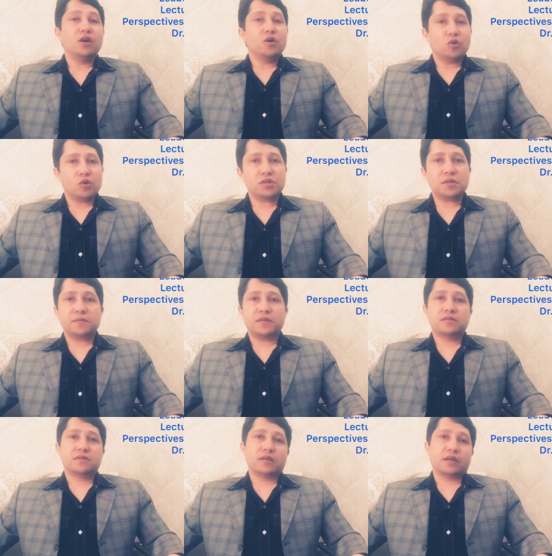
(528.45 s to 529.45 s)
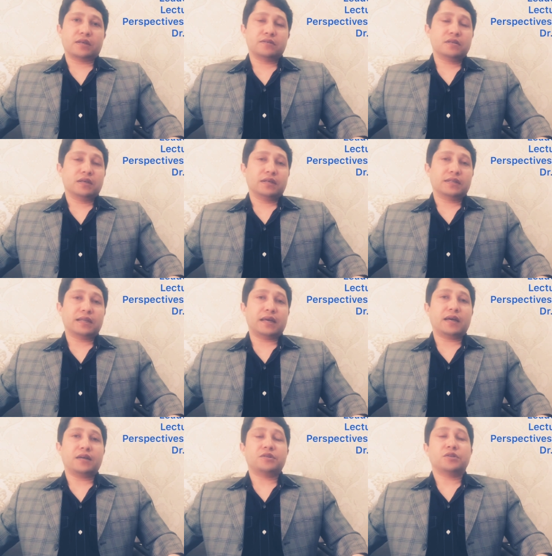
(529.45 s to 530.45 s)
OCB says
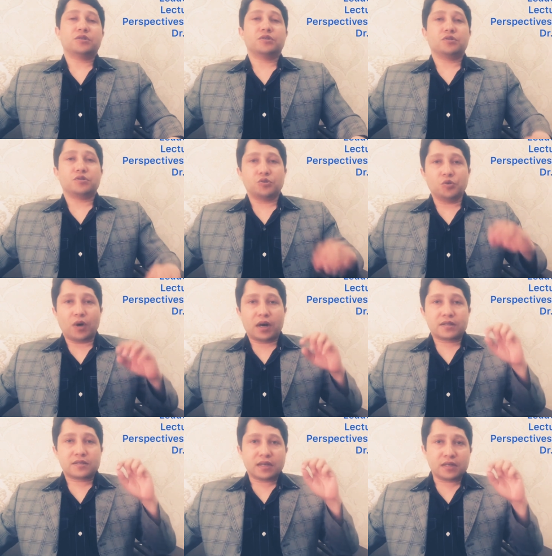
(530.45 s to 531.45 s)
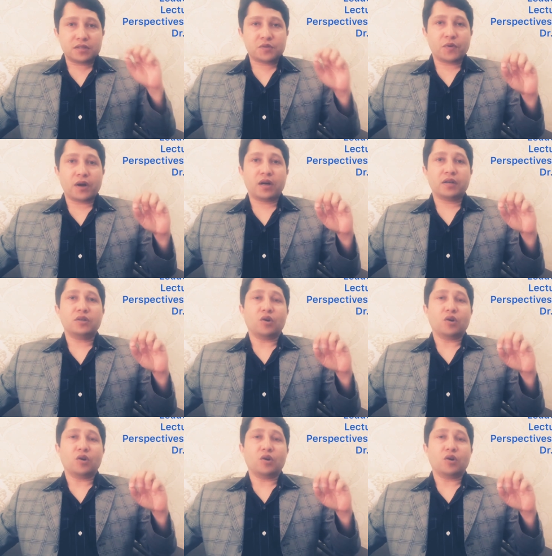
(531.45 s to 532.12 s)
that you are satisfied,